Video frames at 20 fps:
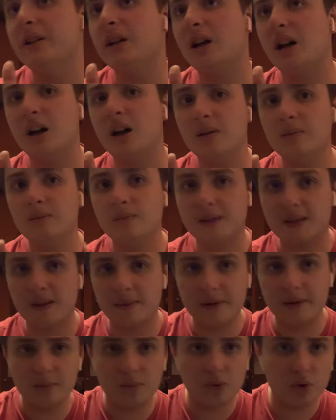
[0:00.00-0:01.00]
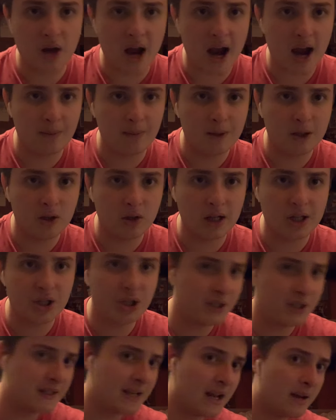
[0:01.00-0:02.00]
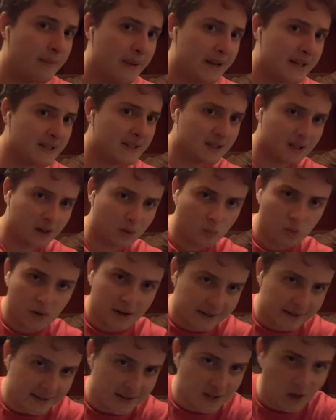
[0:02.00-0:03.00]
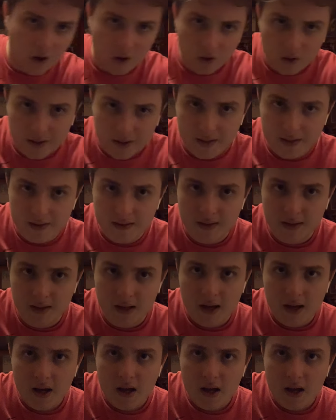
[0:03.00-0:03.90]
some of the Moon Knight epic collections to get a basis on what this all is